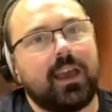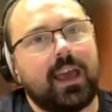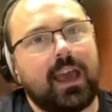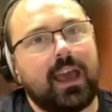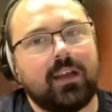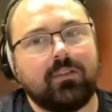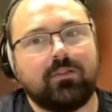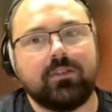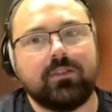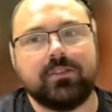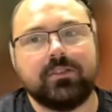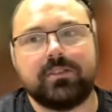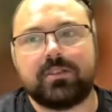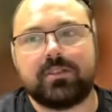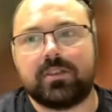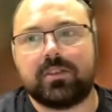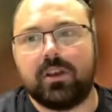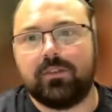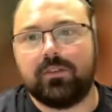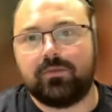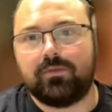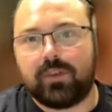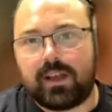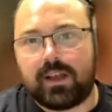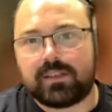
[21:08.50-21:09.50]
eras
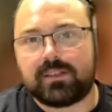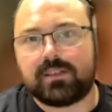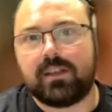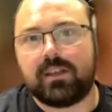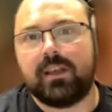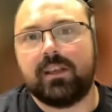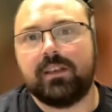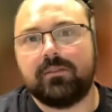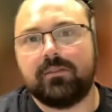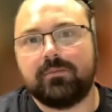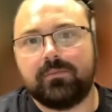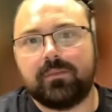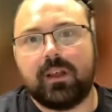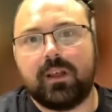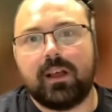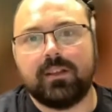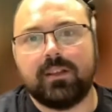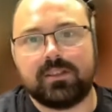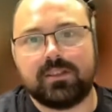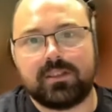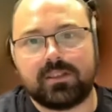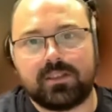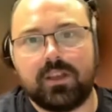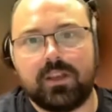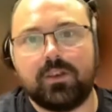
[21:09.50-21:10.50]
of wrestling
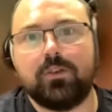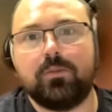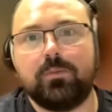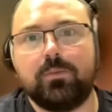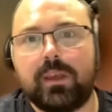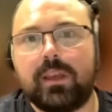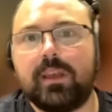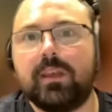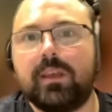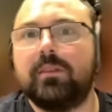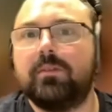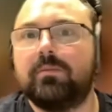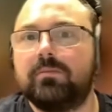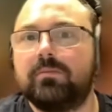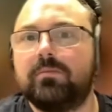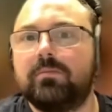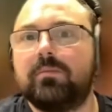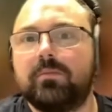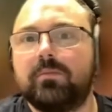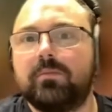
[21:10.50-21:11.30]
and still be,